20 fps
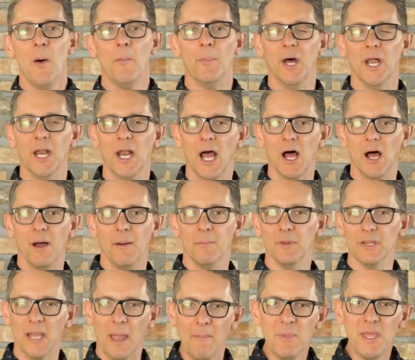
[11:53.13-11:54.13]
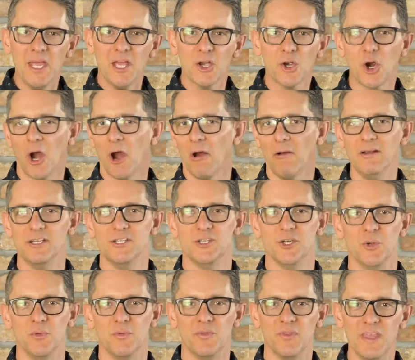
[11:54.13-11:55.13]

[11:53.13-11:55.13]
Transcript: but let me encourage you.